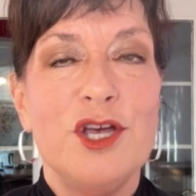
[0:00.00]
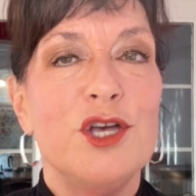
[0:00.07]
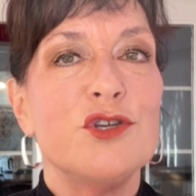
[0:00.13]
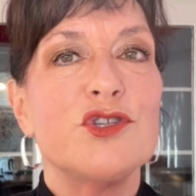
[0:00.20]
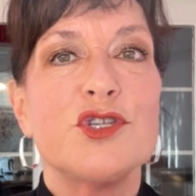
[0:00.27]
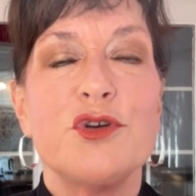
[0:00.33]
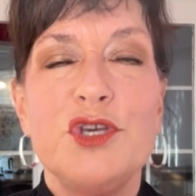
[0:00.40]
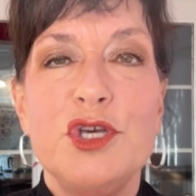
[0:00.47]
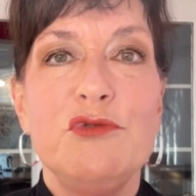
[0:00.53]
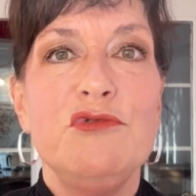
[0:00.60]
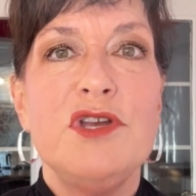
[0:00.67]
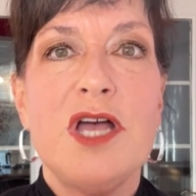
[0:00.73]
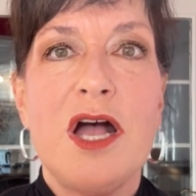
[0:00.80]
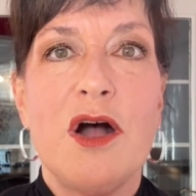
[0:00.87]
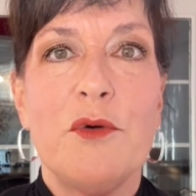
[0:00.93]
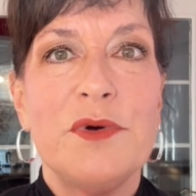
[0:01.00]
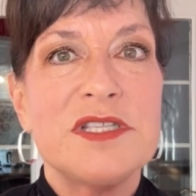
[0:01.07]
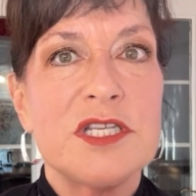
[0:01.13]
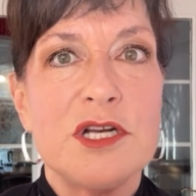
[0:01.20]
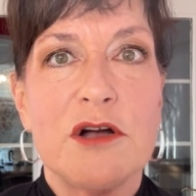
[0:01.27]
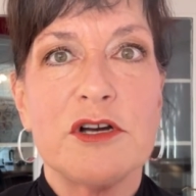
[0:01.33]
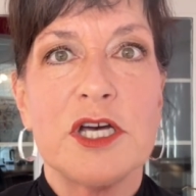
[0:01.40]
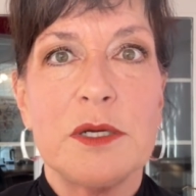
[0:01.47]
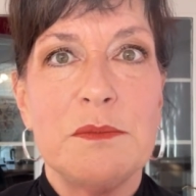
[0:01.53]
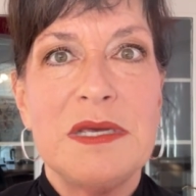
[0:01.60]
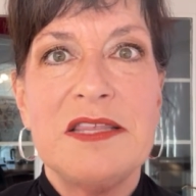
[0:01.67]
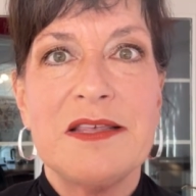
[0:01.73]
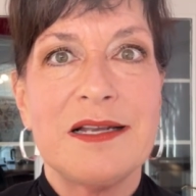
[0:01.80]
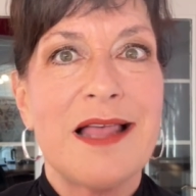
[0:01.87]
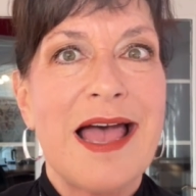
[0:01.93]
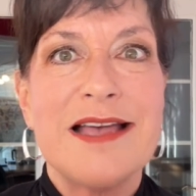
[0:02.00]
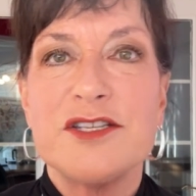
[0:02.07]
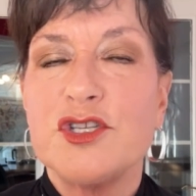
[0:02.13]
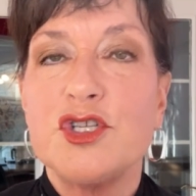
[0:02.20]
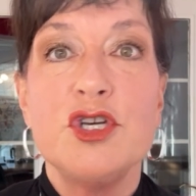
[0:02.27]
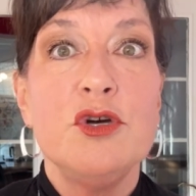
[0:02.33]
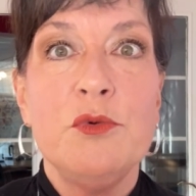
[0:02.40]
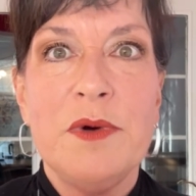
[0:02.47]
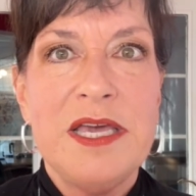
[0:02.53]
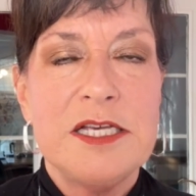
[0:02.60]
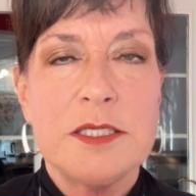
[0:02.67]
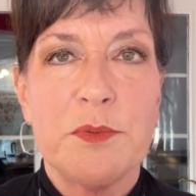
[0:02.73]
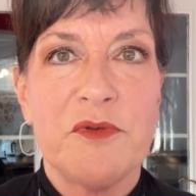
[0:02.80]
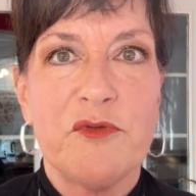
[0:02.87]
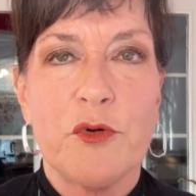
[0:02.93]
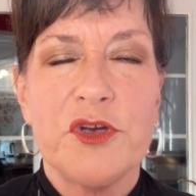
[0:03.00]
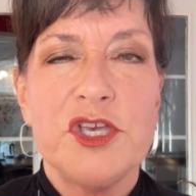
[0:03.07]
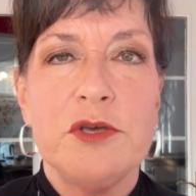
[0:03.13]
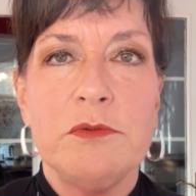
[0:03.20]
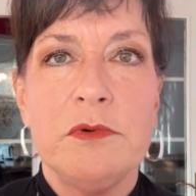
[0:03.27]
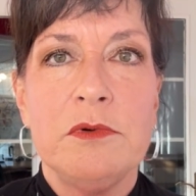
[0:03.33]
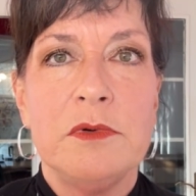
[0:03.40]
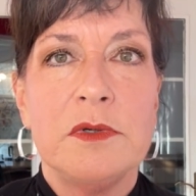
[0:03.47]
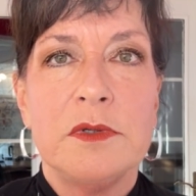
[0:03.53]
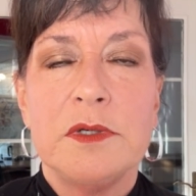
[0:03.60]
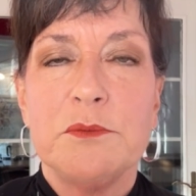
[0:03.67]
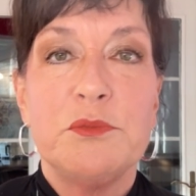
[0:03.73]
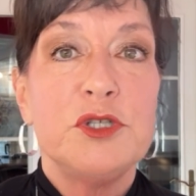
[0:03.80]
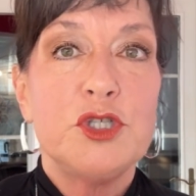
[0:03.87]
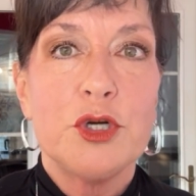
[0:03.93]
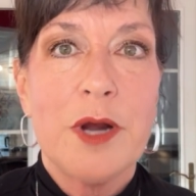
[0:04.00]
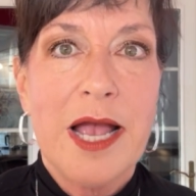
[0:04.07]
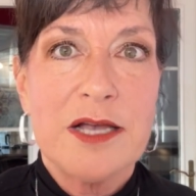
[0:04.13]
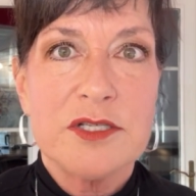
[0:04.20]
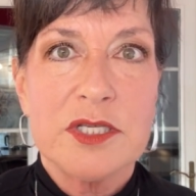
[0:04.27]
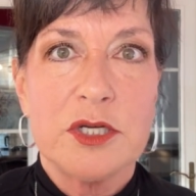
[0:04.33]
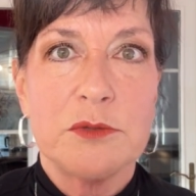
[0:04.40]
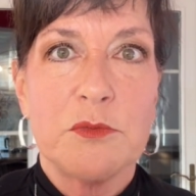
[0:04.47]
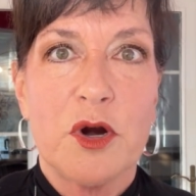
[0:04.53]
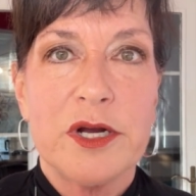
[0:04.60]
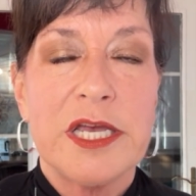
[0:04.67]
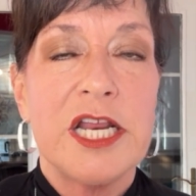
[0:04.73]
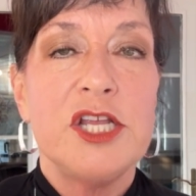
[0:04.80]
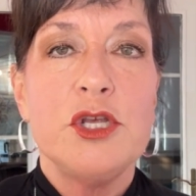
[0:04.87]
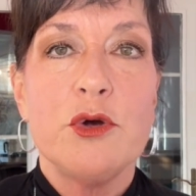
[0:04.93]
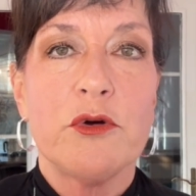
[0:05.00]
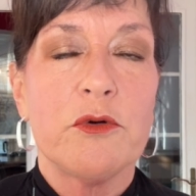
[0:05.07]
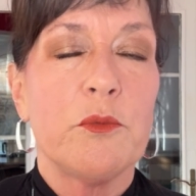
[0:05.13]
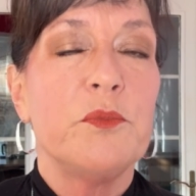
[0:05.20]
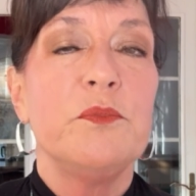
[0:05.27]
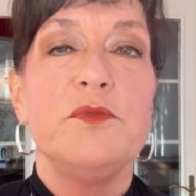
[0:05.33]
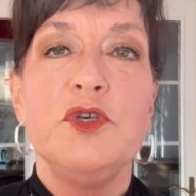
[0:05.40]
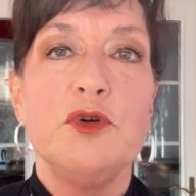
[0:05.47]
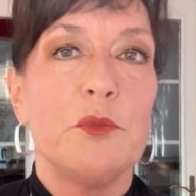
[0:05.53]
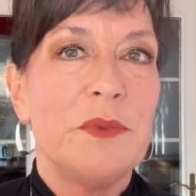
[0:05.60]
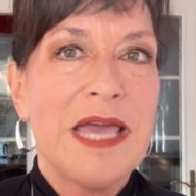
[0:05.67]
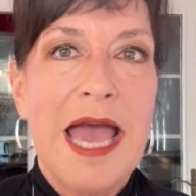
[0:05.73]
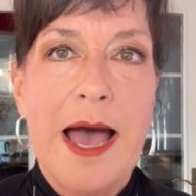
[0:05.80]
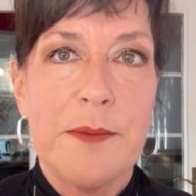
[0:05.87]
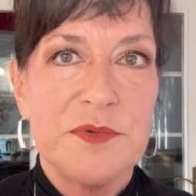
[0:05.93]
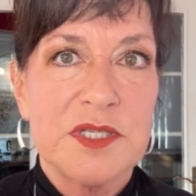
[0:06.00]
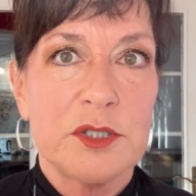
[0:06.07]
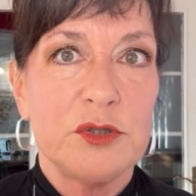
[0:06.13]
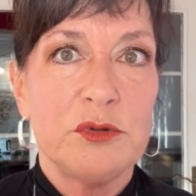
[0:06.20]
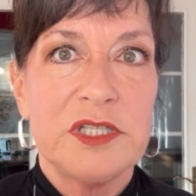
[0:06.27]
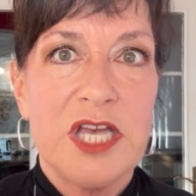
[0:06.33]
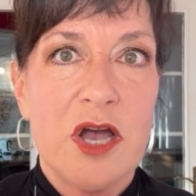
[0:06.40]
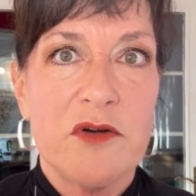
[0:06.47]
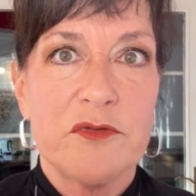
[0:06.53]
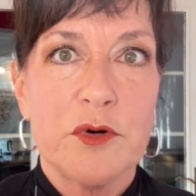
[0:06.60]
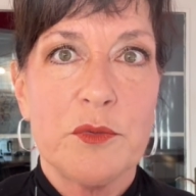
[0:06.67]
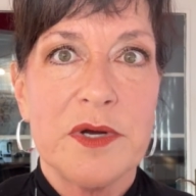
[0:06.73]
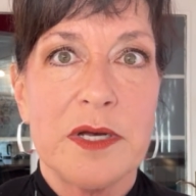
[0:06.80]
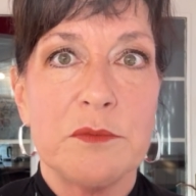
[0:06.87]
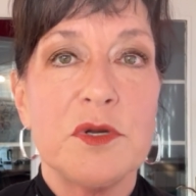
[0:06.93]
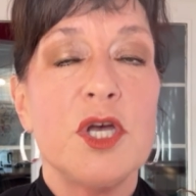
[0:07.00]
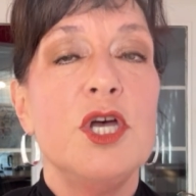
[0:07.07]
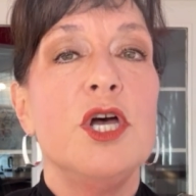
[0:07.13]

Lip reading: so you know it's not going to be the last 2 weeks before you put your house on market and you'll be absolutely overwhelmed.